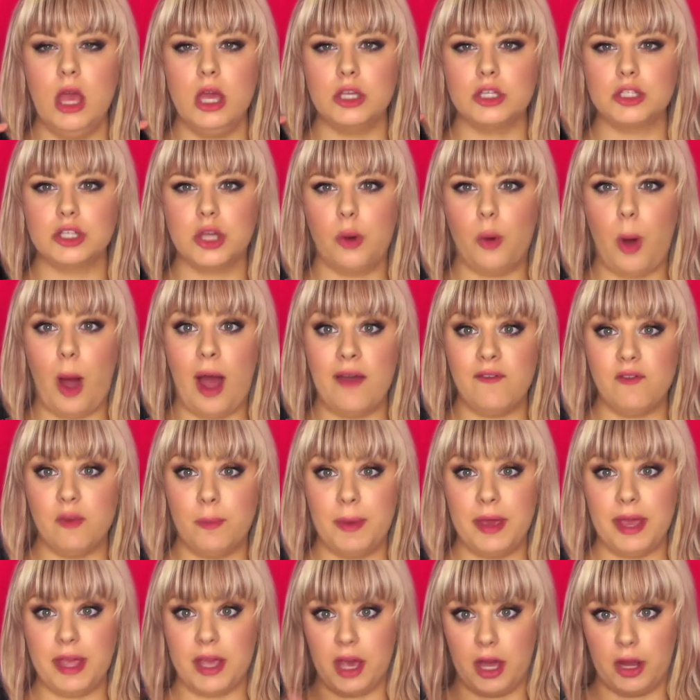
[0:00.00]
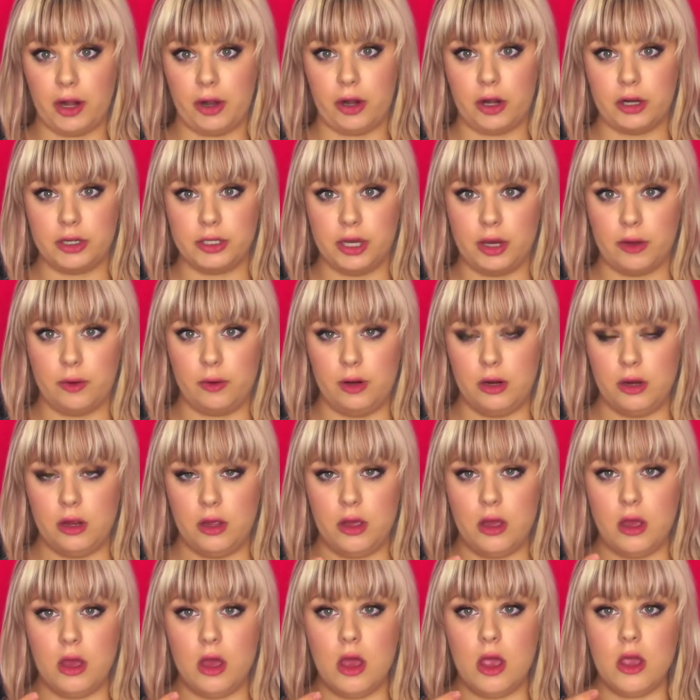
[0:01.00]
So I have a pink undertone.
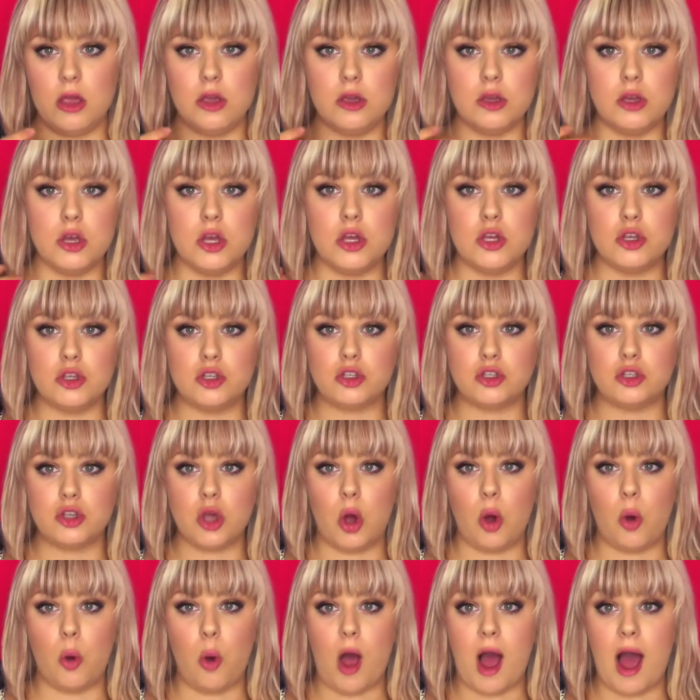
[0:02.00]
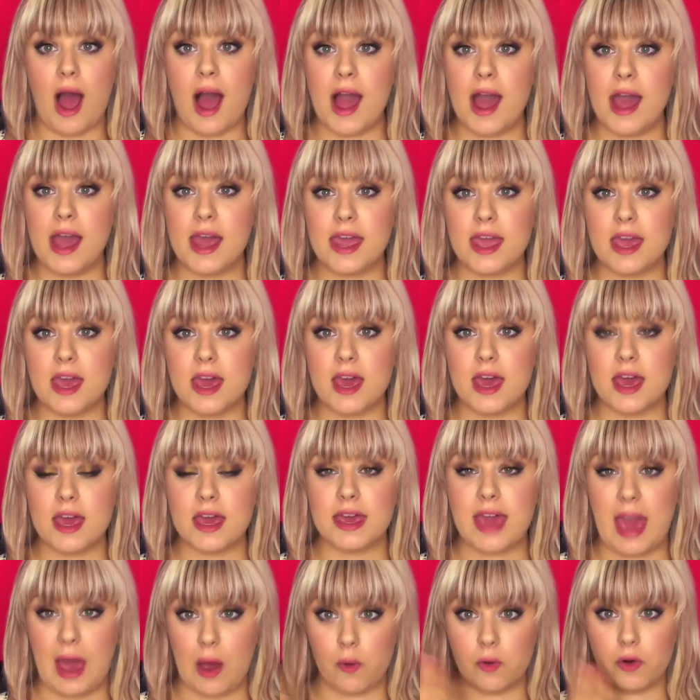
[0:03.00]
So I
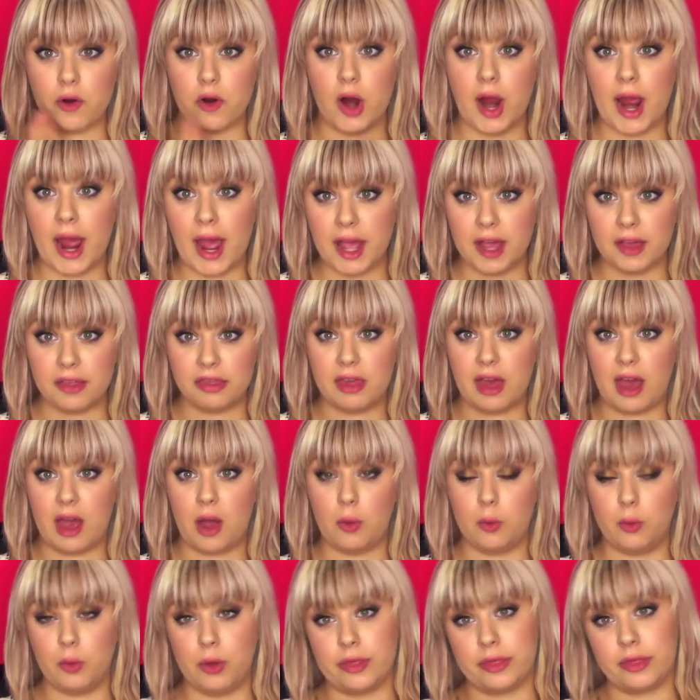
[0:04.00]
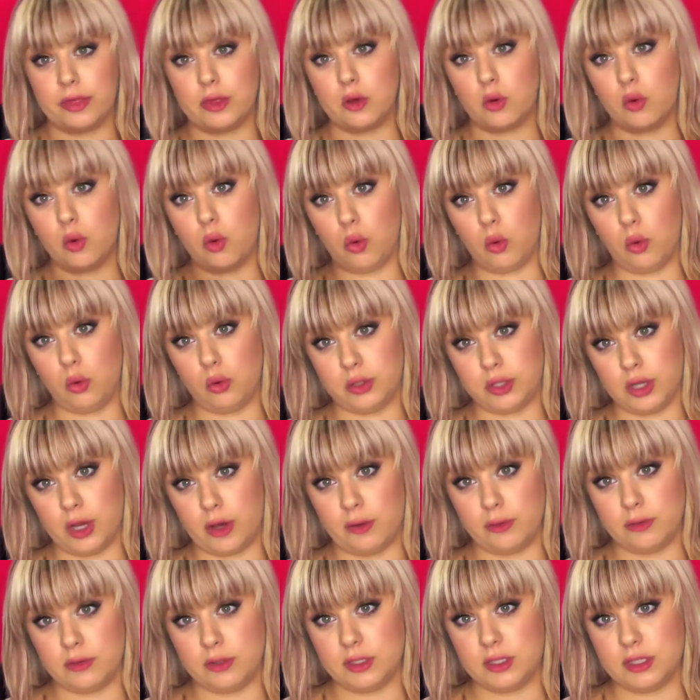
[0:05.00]
counteract that with cool
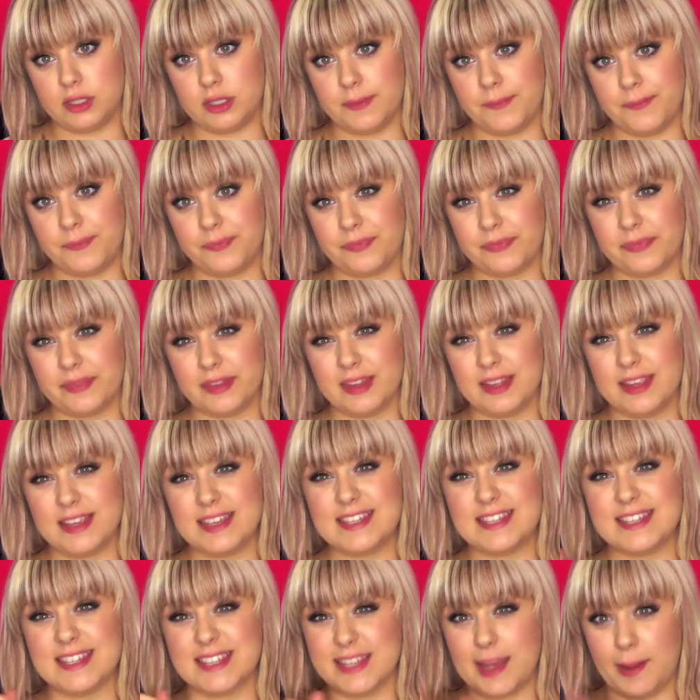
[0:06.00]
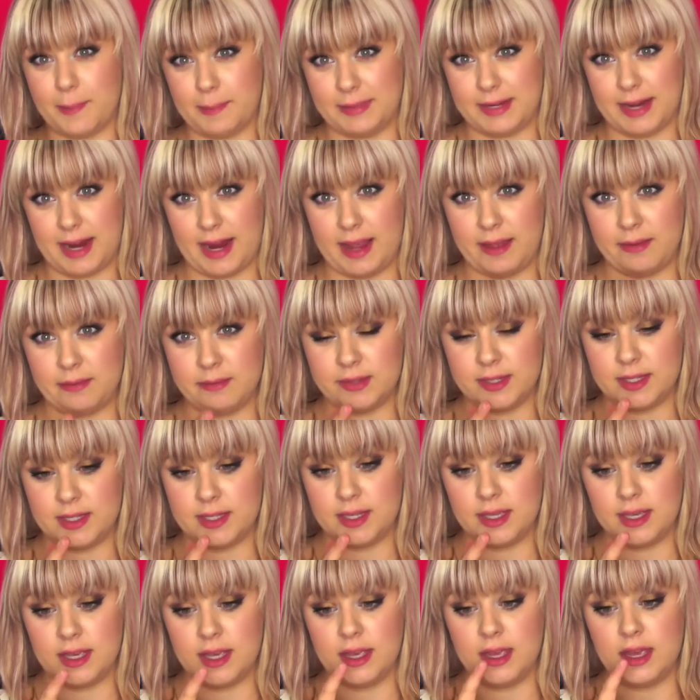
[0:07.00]
tones
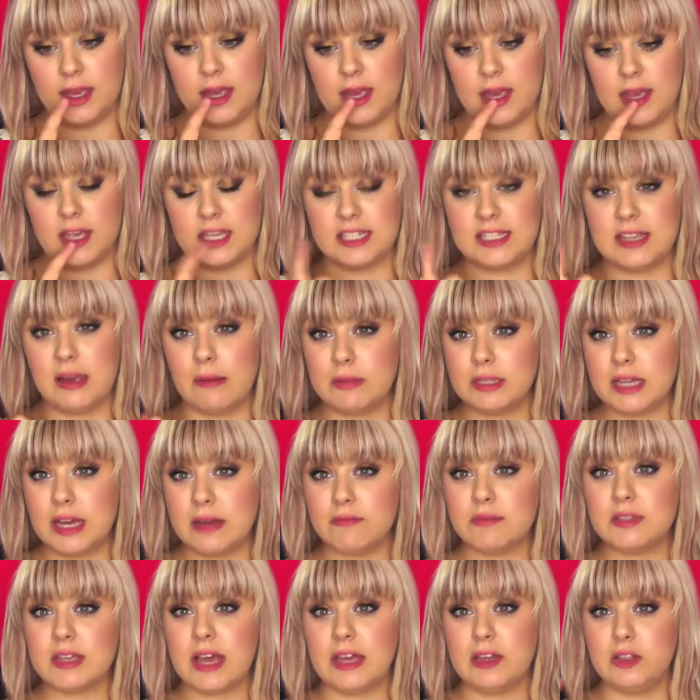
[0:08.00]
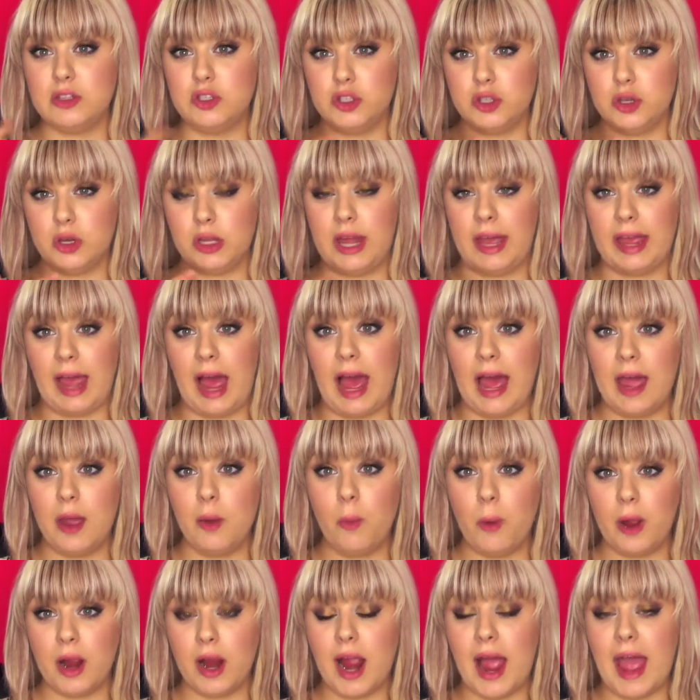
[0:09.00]
sometimes. Sometimes I do, like I
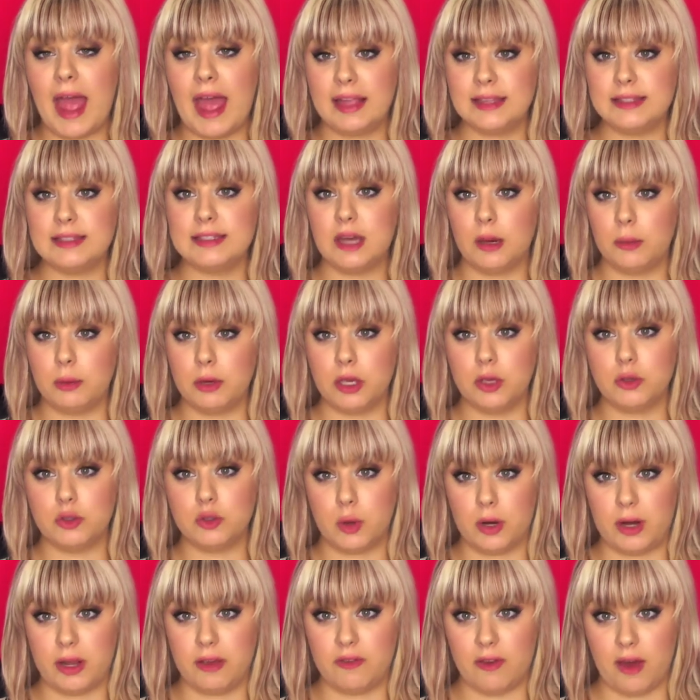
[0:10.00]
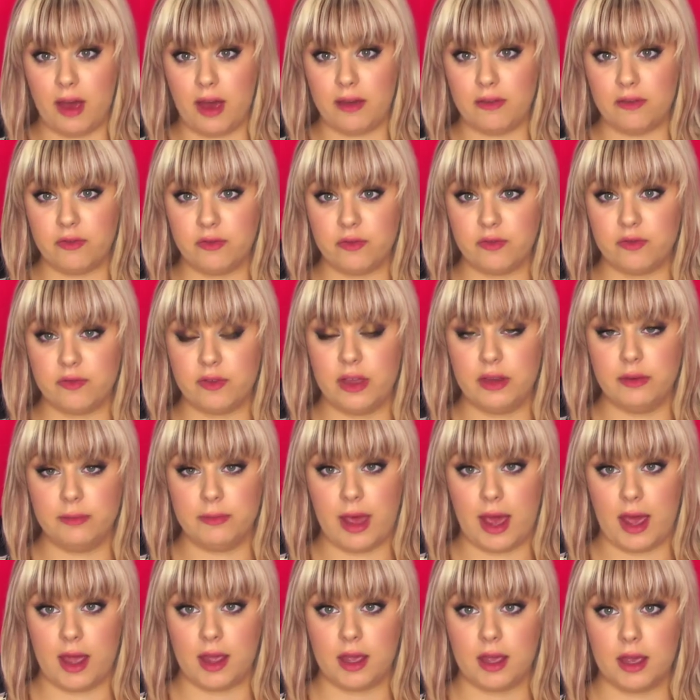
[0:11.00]
wear NW25 in
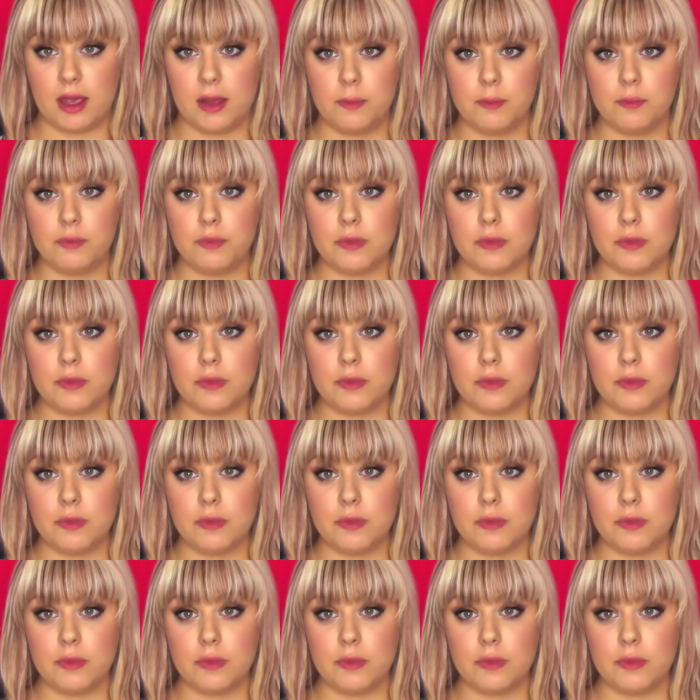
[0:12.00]
MAC,